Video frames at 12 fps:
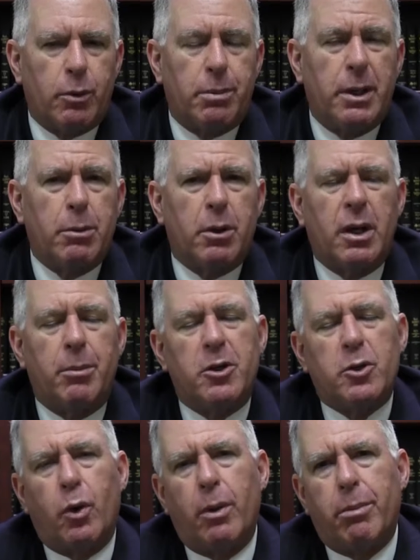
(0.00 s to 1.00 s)
when people come
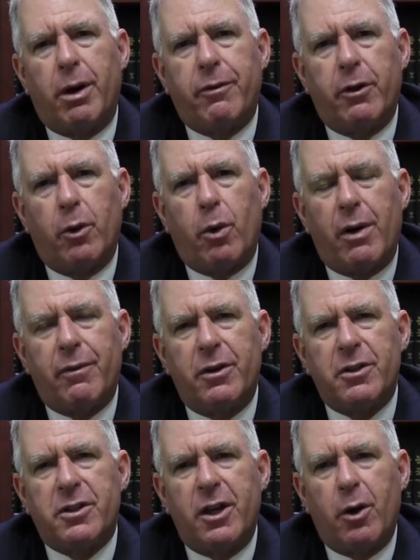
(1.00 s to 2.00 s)
into our Buffalo
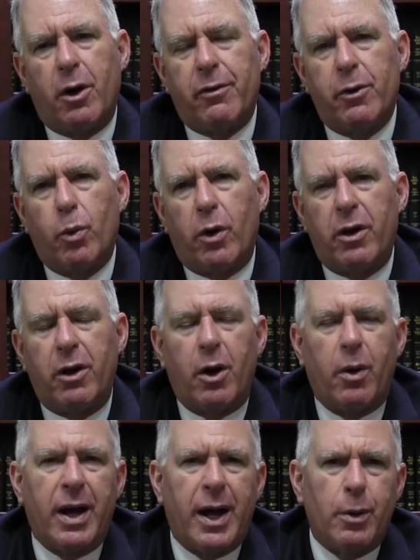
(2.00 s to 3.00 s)
office, they often want to
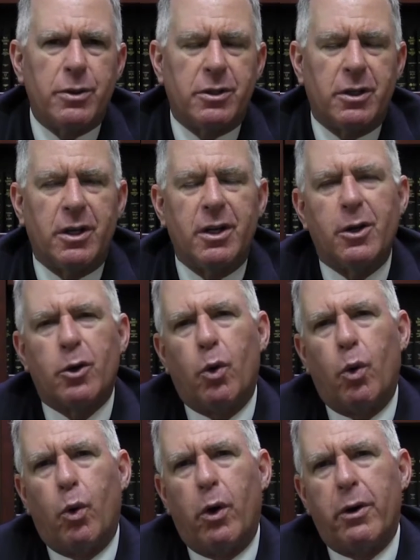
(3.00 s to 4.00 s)
know how is a
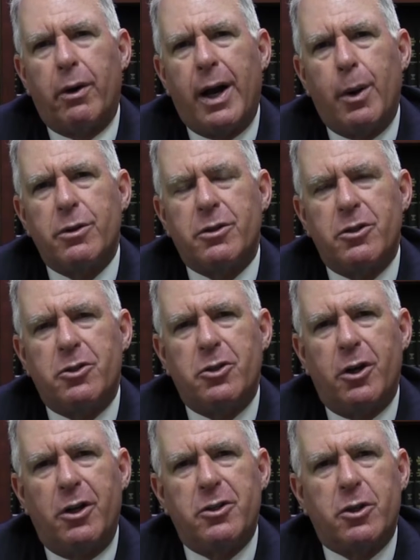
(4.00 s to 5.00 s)
court or how is a
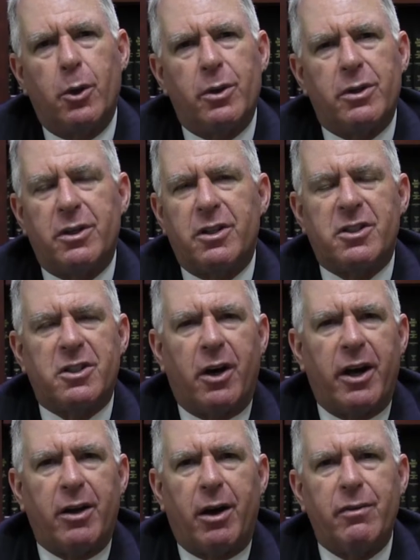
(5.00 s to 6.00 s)
judge going to
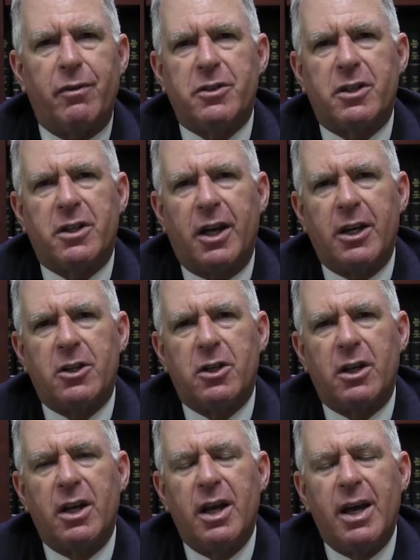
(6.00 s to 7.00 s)
decide on
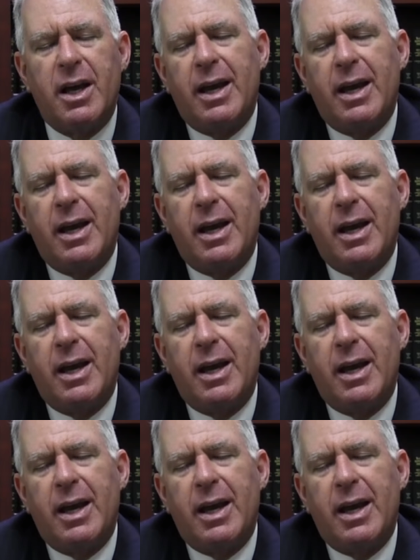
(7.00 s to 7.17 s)
visitation?